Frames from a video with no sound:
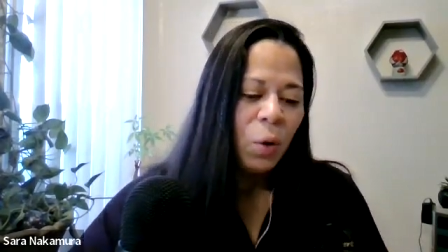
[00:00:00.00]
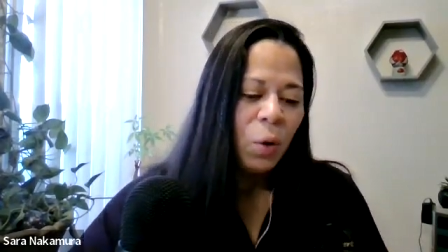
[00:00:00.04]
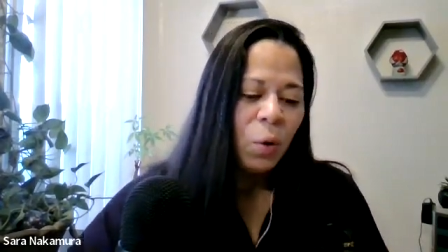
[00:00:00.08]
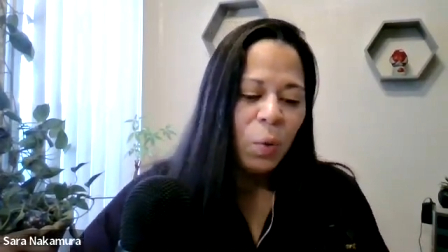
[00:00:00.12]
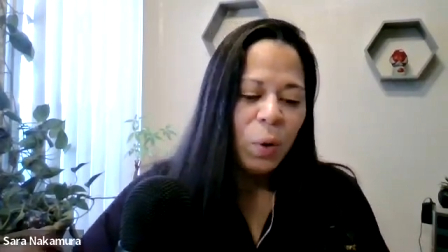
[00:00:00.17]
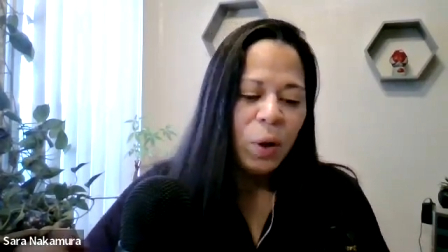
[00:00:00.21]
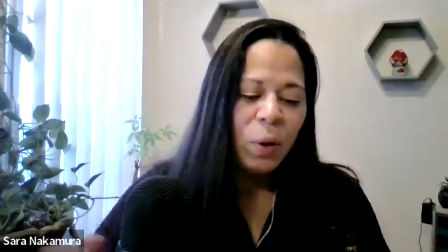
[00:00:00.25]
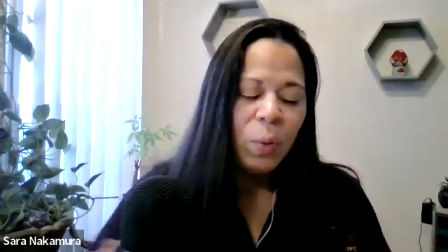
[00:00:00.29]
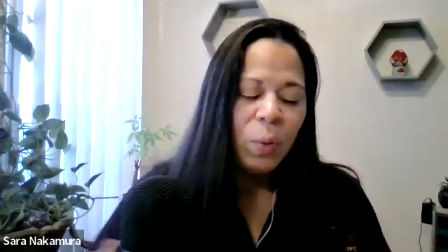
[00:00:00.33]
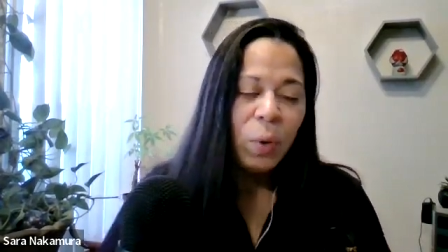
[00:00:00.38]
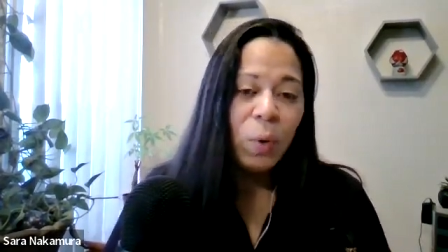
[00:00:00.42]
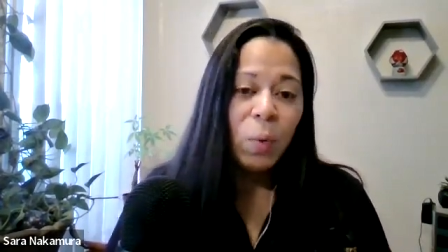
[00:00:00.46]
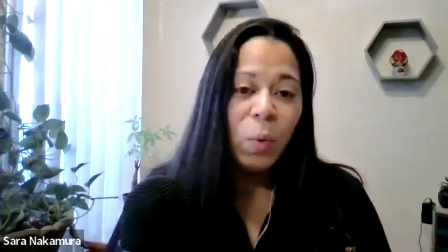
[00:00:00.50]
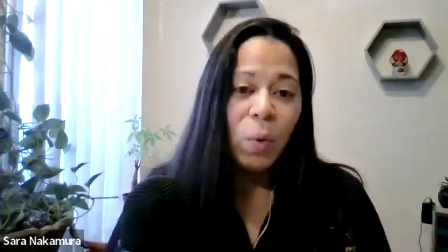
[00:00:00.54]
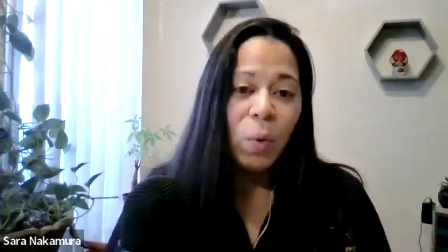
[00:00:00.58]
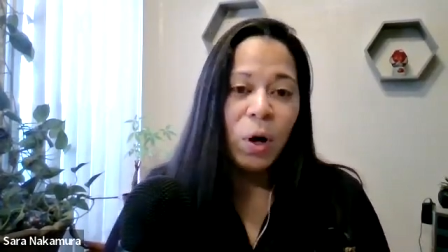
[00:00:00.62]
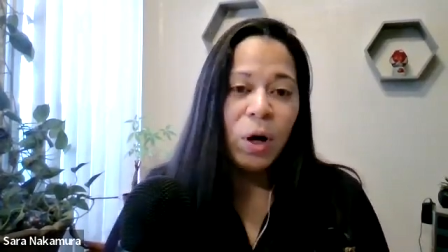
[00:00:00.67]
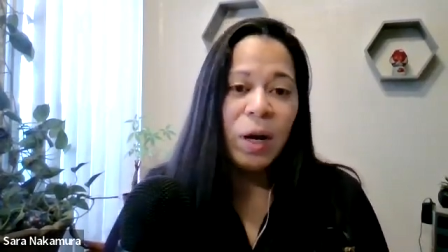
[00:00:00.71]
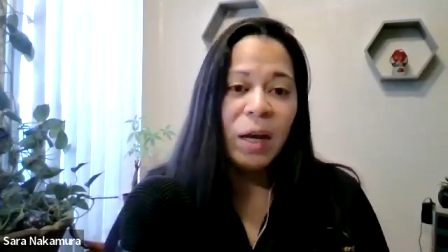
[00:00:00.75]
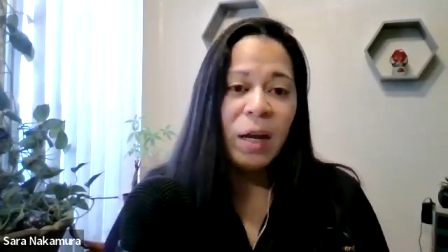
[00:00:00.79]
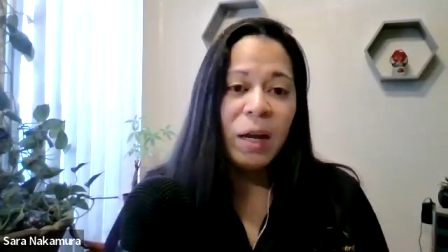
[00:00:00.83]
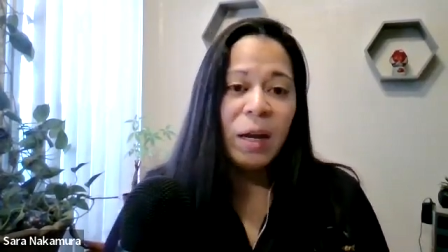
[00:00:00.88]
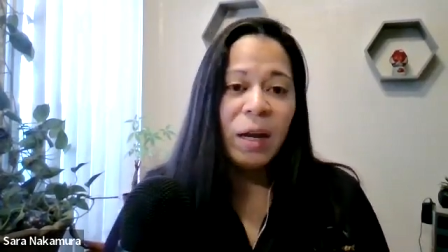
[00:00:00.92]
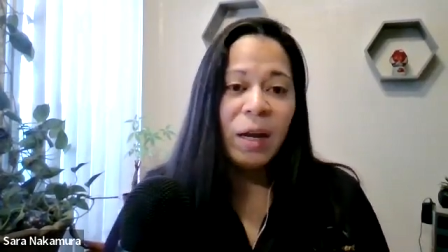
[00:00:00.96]

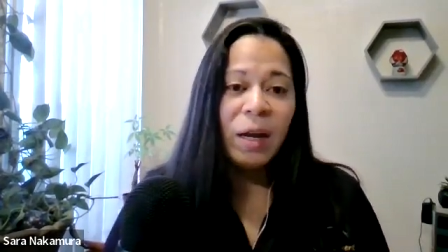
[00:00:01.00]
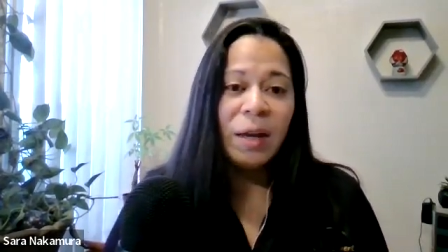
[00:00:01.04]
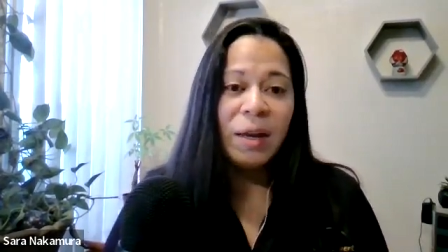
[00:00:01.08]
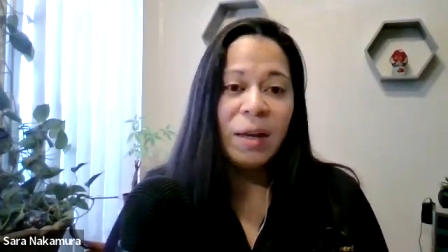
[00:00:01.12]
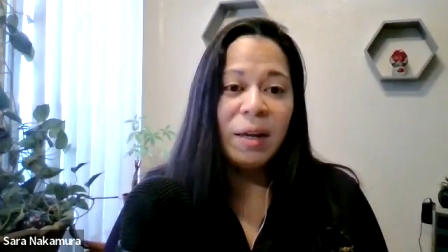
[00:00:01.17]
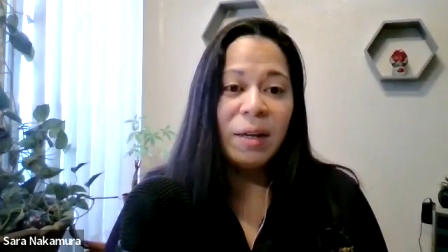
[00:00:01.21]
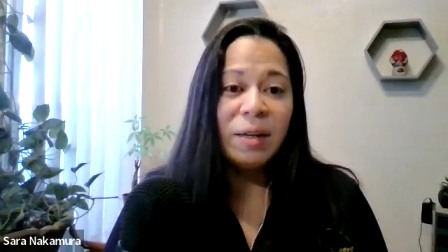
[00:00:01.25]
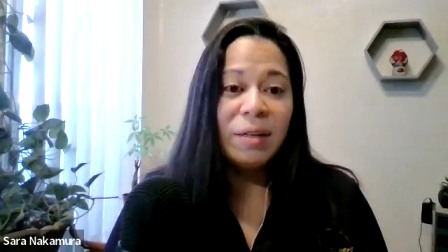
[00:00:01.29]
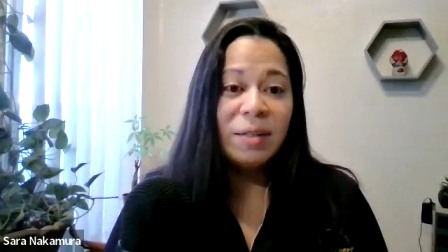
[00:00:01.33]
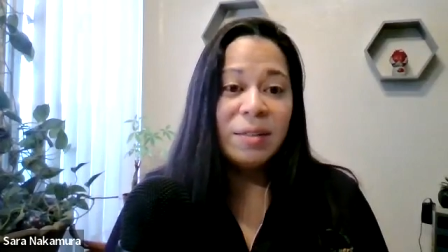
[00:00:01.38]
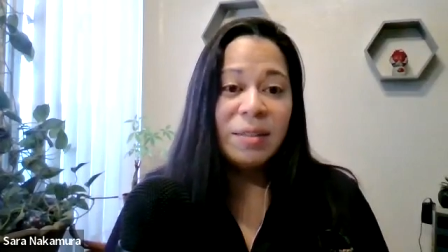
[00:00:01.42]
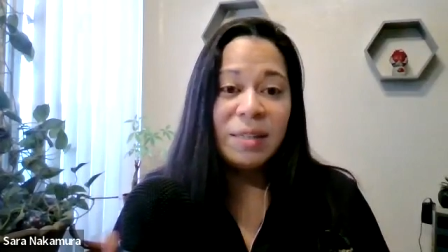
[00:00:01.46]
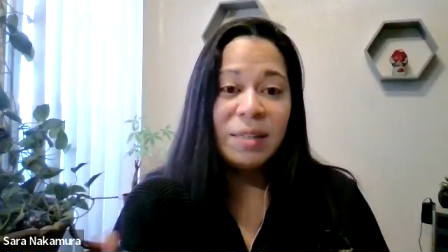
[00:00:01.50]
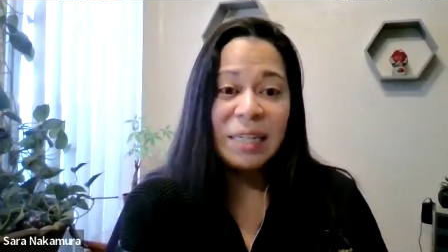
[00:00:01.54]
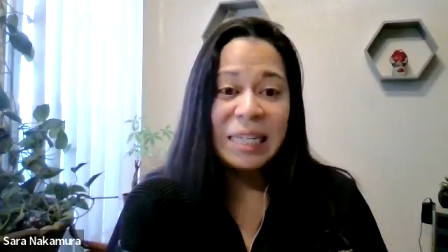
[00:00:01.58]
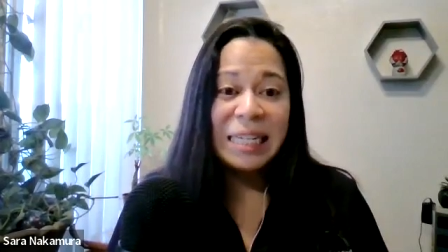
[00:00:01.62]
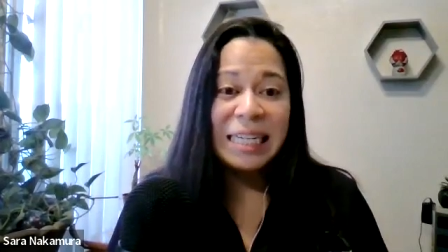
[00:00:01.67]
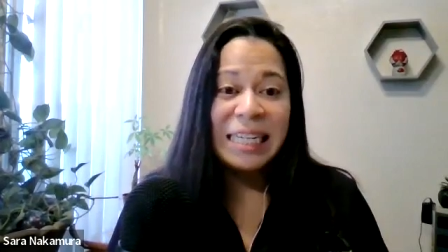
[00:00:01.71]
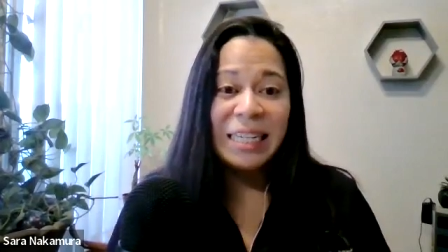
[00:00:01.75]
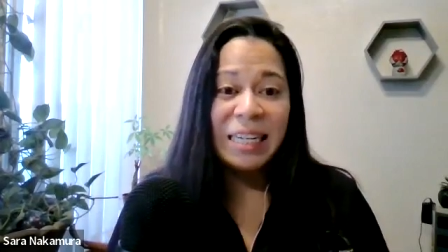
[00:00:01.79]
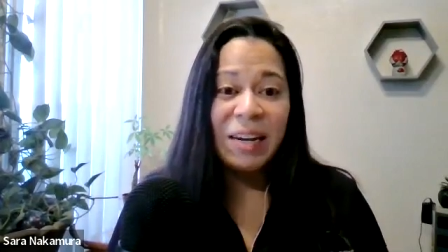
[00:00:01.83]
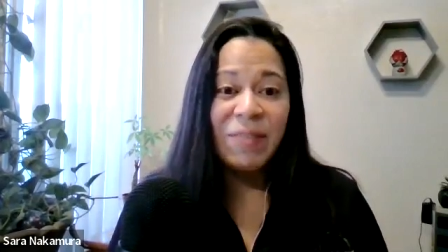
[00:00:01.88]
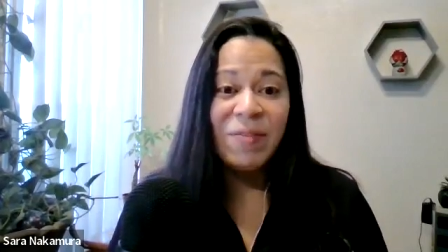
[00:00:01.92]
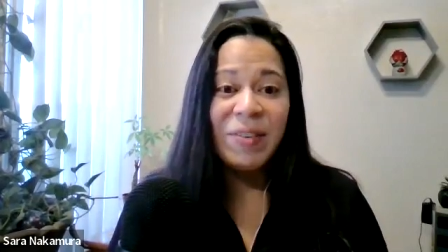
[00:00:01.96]
working
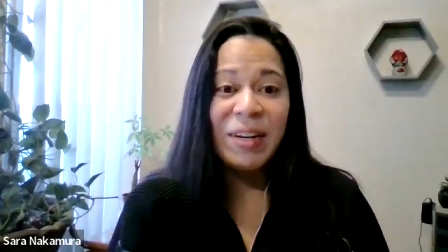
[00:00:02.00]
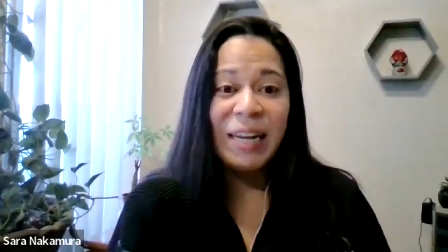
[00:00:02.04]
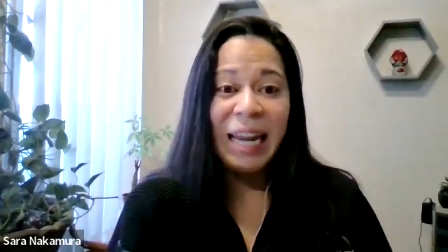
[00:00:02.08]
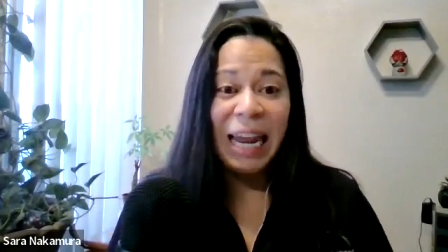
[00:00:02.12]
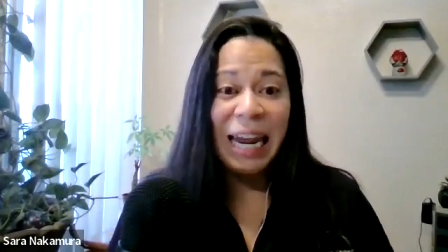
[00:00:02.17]
60, 70,